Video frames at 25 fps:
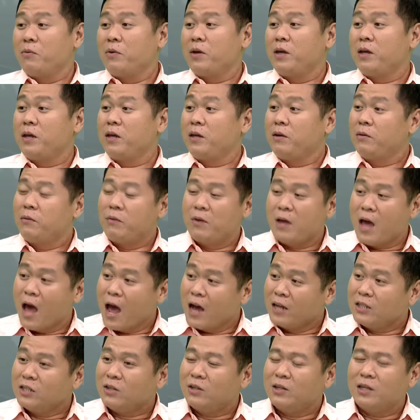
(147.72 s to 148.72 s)
We
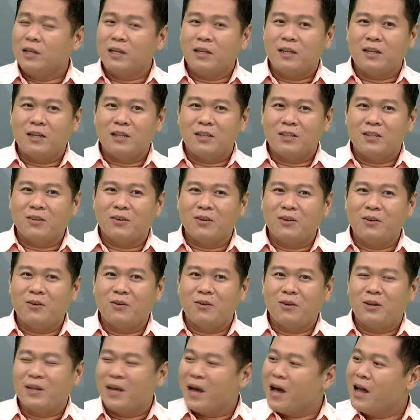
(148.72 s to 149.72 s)
actually don't
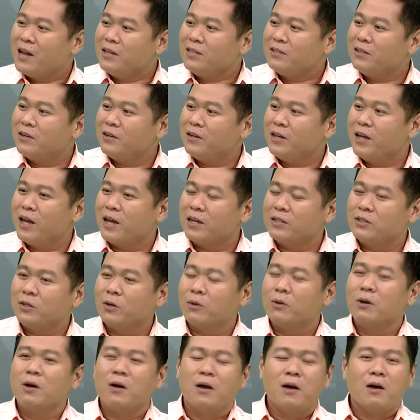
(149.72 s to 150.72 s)
know the answer yet.
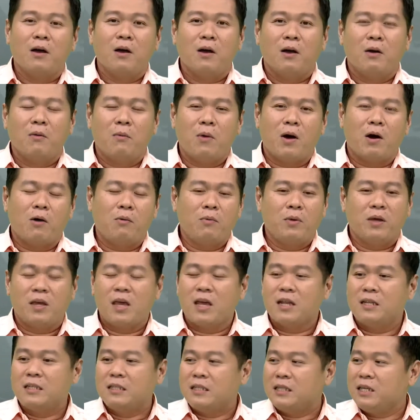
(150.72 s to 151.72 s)
So, well, we
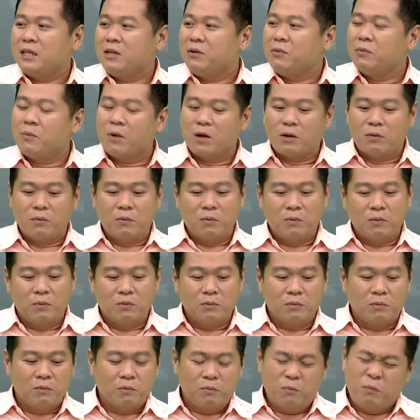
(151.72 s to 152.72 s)
can see
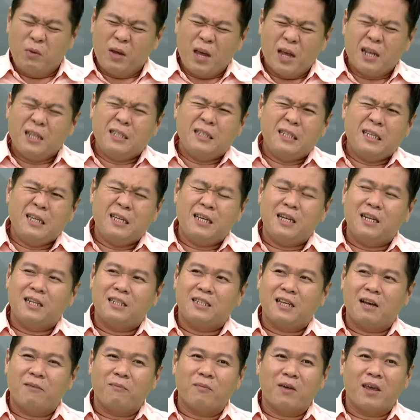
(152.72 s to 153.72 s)

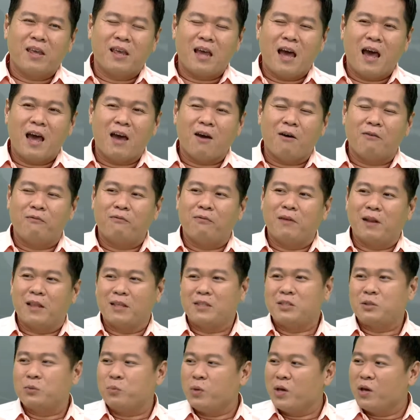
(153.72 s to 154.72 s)
in some kind of
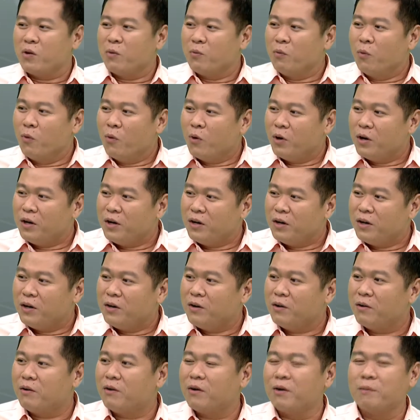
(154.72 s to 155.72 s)
like swing
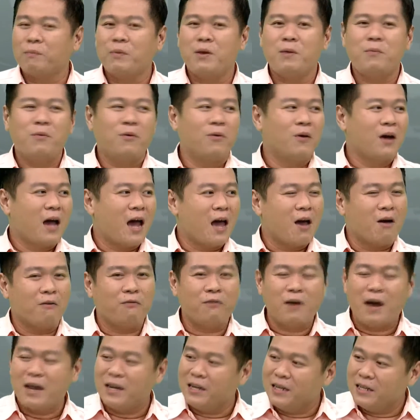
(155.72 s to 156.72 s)
voter or people kind
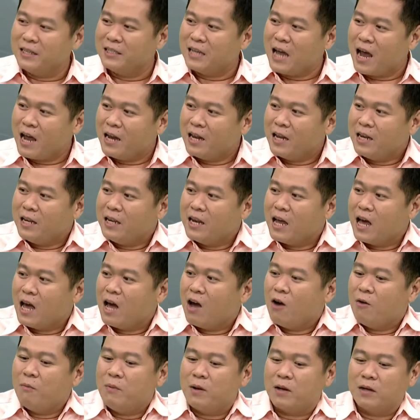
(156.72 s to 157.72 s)
of undecided
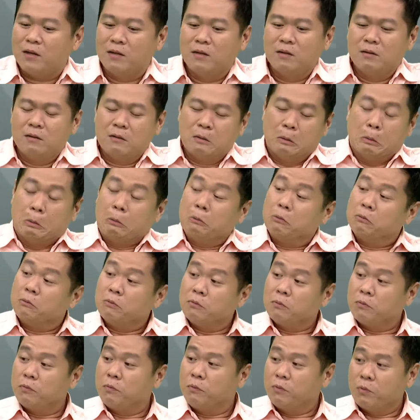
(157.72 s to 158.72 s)
now.
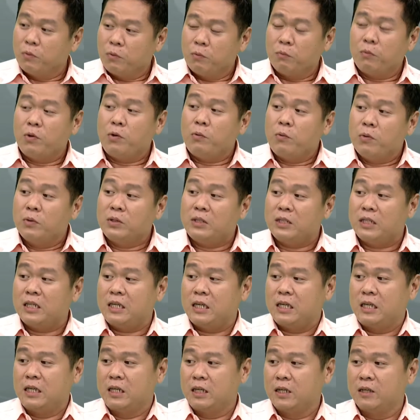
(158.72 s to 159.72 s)
So we will
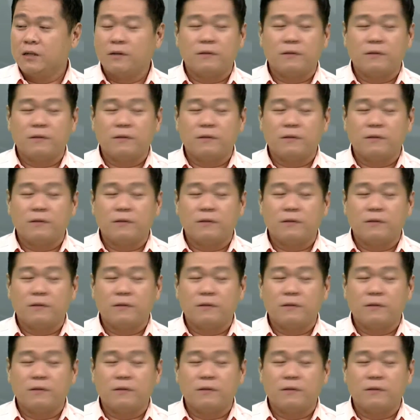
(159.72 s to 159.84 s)
see.